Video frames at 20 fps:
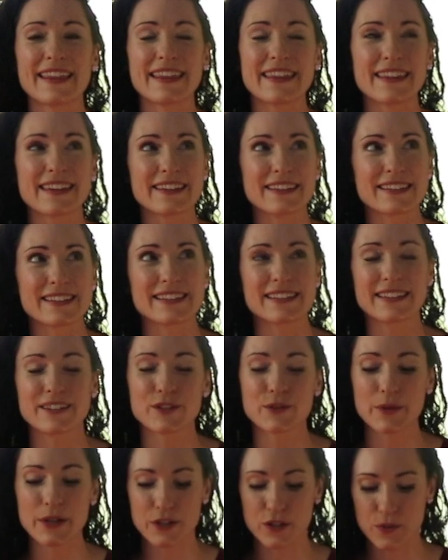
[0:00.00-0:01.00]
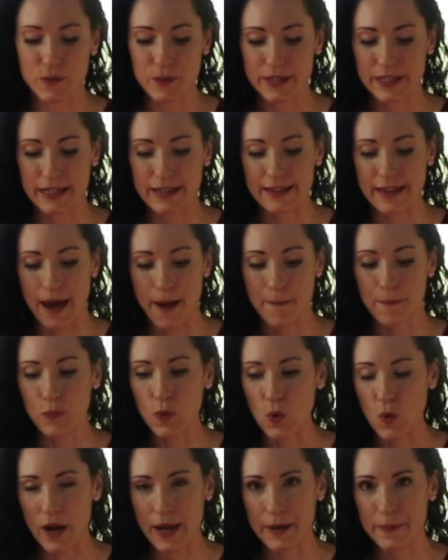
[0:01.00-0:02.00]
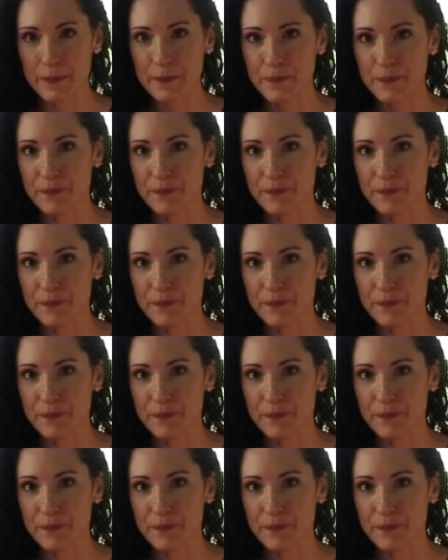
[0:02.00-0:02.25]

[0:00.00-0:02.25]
The situation was, at that point,